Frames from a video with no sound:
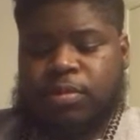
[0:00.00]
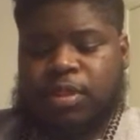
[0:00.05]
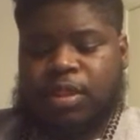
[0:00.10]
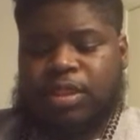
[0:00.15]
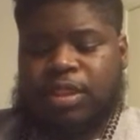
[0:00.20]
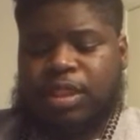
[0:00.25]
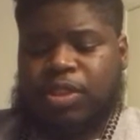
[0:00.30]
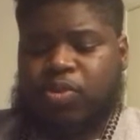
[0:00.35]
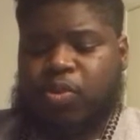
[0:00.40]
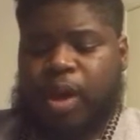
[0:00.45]

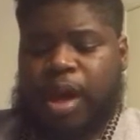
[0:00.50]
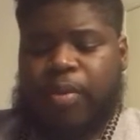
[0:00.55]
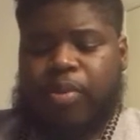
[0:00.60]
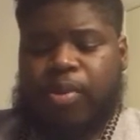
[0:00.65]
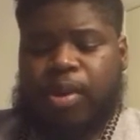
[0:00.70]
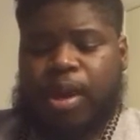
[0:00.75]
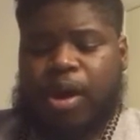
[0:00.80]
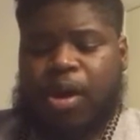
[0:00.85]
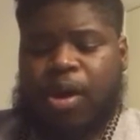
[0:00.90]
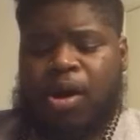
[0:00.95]
It says, wipe
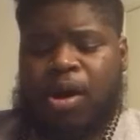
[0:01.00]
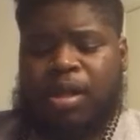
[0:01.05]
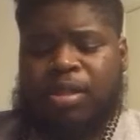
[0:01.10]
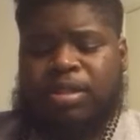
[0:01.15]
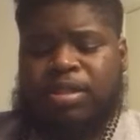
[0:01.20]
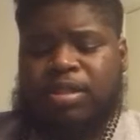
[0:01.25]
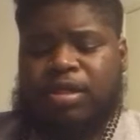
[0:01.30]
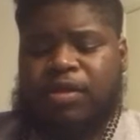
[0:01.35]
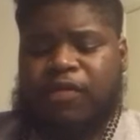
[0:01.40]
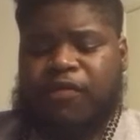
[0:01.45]
away all
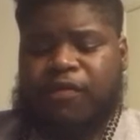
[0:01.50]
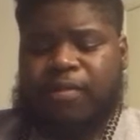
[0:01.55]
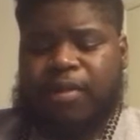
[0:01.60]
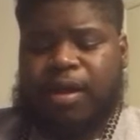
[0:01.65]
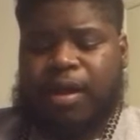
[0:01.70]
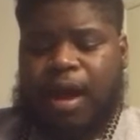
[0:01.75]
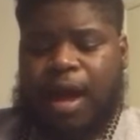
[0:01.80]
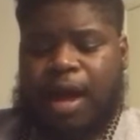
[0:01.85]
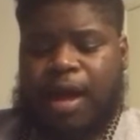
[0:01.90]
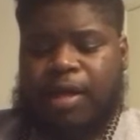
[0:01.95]
tears from
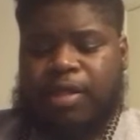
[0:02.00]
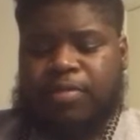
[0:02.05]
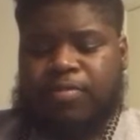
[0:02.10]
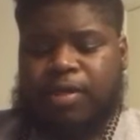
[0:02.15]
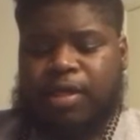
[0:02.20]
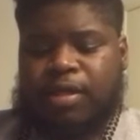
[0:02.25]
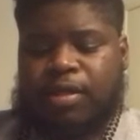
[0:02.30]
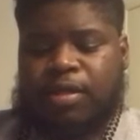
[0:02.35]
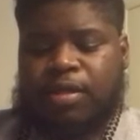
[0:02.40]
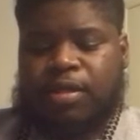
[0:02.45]
their eyes,
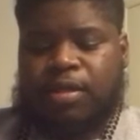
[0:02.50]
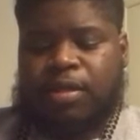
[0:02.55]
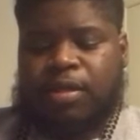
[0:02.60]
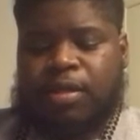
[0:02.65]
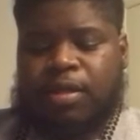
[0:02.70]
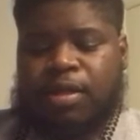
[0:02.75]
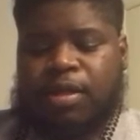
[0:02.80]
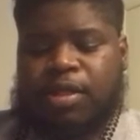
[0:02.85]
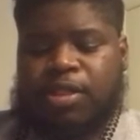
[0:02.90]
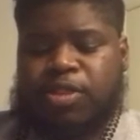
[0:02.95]
man.
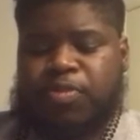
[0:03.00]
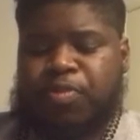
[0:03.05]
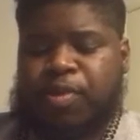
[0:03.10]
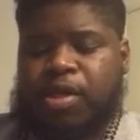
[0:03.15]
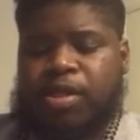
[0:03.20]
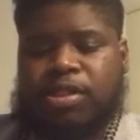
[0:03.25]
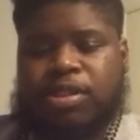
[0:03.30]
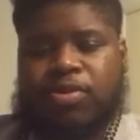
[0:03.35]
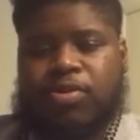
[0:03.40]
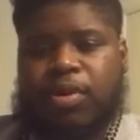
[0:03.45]
Because
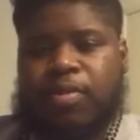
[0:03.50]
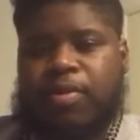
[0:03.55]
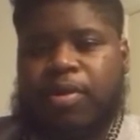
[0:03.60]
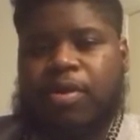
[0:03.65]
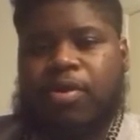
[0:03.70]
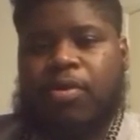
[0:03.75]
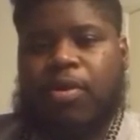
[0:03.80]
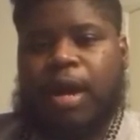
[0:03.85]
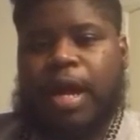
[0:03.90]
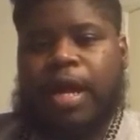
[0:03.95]
spiritually, we've
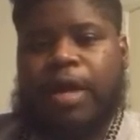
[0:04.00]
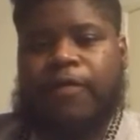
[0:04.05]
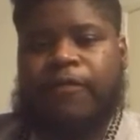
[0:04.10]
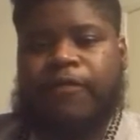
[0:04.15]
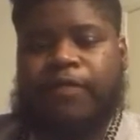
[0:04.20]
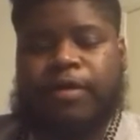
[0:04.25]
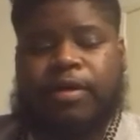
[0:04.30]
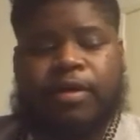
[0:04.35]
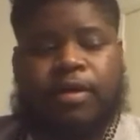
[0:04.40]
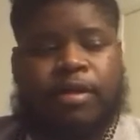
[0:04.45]
been crying
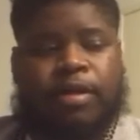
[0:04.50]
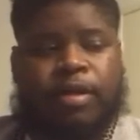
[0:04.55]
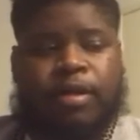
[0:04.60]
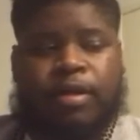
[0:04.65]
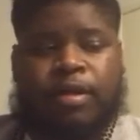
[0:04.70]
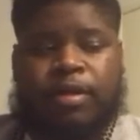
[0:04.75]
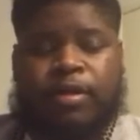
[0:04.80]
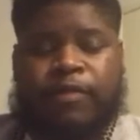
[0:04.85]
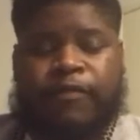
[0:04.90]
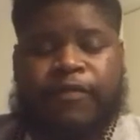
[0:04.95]
for,
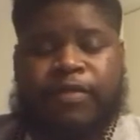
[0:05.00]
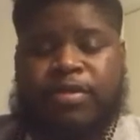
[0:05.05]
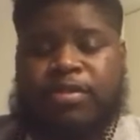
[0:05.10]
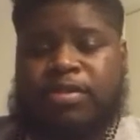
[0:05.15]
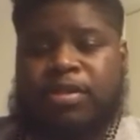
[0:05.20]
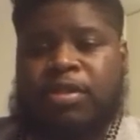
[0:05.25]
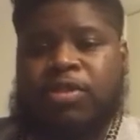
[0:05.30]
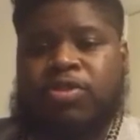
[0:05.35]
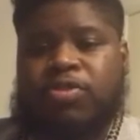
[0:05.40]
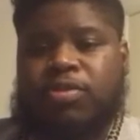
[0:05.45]
for
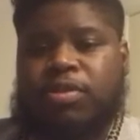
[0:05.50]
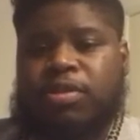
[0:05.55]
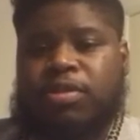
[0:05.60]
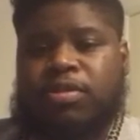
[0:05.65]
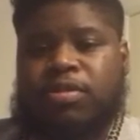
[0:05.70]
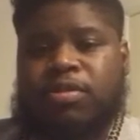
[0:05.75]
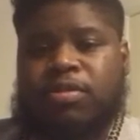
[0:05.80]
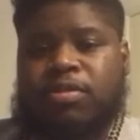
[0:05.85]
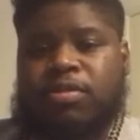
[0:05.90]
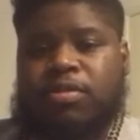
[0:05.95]

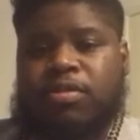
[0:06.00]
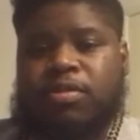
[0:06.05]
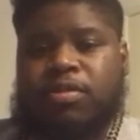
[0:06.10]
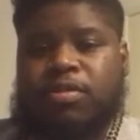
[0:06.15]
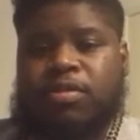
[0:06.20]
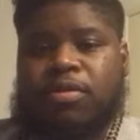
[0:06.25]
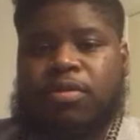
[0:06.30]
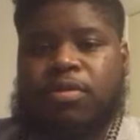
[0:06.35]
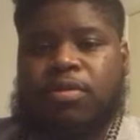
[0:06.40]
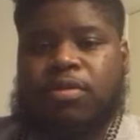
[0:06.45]
centuries.
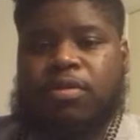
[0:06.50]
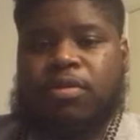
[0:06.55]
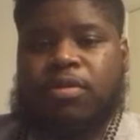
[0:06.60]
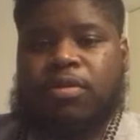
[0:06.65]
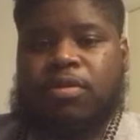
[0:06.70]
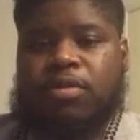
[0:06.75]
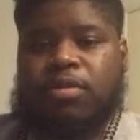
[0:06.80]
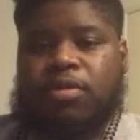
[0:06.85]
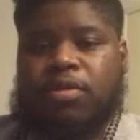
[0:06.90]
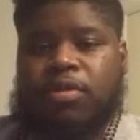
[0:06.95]

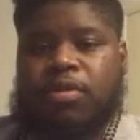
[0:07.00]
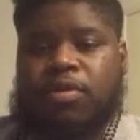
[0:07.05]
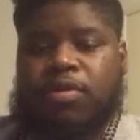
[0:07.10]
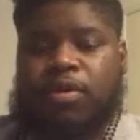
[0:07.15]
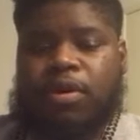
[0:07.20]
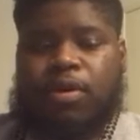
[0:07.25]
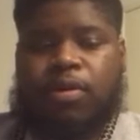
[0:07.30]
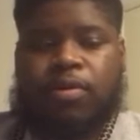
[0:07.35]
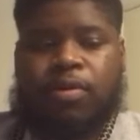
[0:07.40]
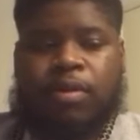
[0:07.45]
You
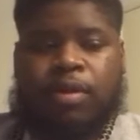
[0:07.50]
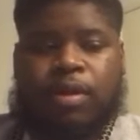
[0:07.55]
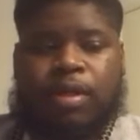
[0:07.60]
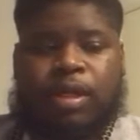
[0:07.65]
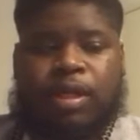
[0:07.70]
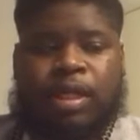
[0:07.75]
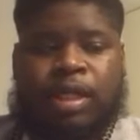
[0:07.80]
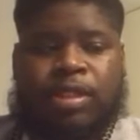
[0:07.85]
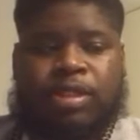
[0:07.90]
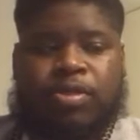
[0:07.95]
know?
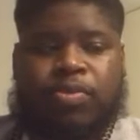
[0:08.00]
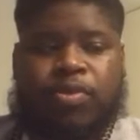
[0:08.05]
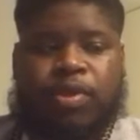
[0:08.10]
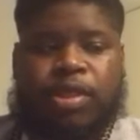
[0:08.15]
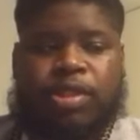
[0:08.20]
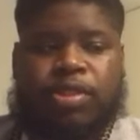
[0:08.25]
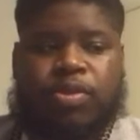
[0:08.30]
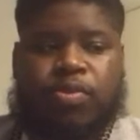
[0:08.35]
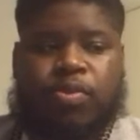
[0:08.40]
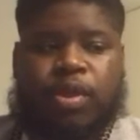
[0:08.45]
And that's the
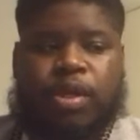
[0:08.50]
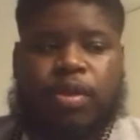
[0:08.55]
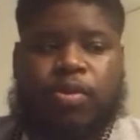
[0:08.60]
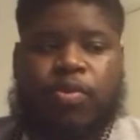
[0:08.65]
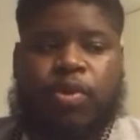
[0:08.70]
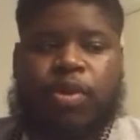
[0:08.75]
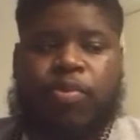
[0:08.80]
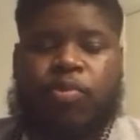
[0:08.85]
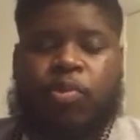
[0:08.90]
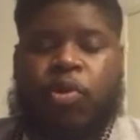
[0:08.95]
reason we,
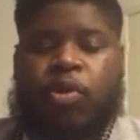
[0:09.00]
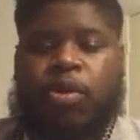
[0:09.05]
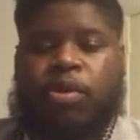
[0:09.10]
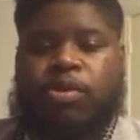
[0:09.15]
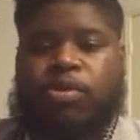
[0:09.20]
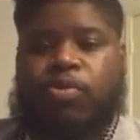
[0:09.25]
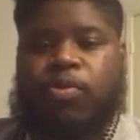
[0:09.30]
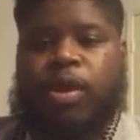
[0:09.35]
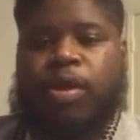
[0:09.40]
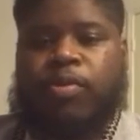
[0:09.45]
we
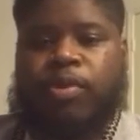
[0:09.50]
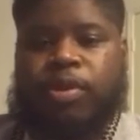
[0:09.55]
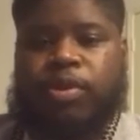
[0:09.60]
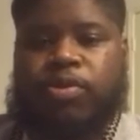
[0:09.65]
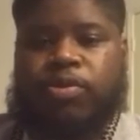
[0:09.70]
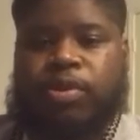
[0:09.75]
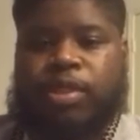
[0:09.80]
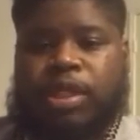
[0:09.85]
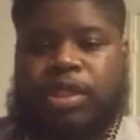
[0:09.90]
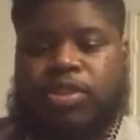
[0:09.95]
mourn the way we
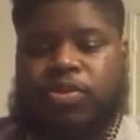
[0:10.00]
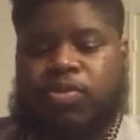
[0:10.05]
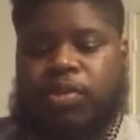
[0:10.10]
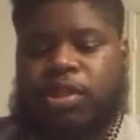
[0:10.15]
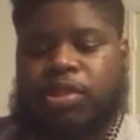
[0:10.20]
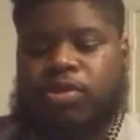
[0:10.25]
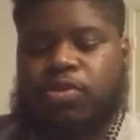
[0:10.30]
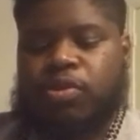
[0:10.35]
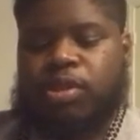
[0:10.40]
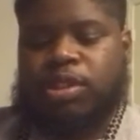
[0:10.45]
do. And that's the
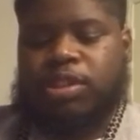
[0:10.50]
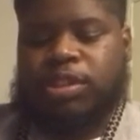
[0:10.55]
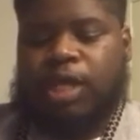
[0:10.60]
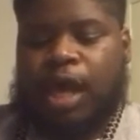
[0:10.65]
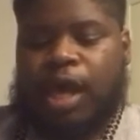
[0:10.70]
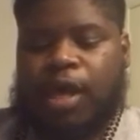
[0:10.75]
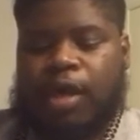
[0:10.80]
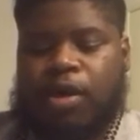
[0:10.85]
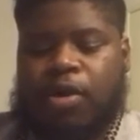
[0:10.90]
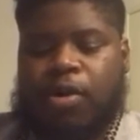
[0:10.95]
reason we
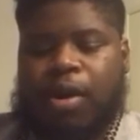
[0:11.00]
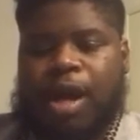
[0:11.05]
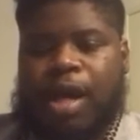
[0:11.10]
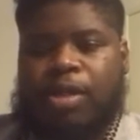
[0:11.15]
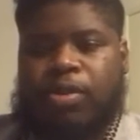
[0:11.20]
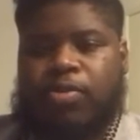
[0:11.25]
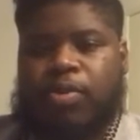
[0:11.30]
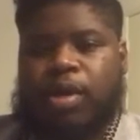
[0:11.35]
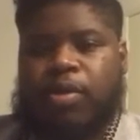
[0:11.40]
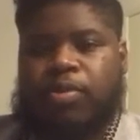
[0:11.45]
sigh and
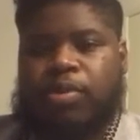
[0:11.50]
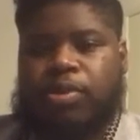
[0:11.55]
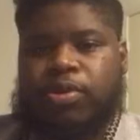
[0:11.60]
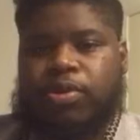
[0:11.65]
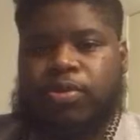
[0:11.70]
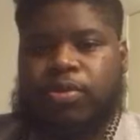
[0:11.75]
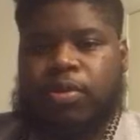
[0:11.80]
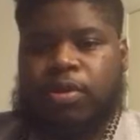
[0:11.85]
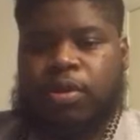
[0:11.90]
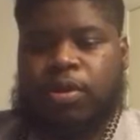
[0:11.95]
cry the way we
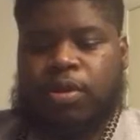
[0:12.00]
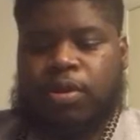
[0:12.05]
do.